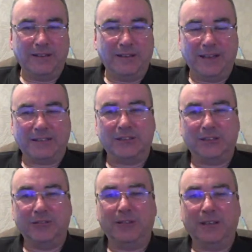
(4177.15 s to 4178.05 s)
the
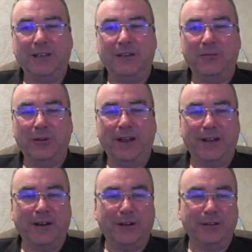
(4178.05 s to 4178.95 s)
attitude that you're going to work
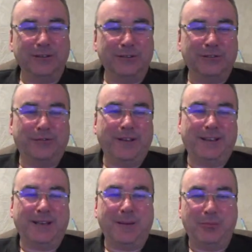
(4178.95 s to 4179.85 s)
hard and stuff
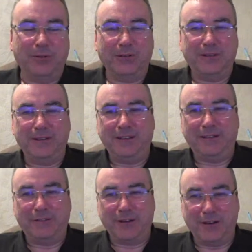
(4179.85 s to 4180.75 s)
like that, but
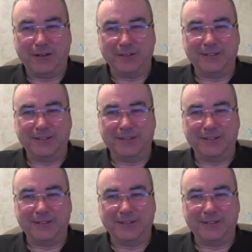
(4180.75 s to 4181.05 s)
you can't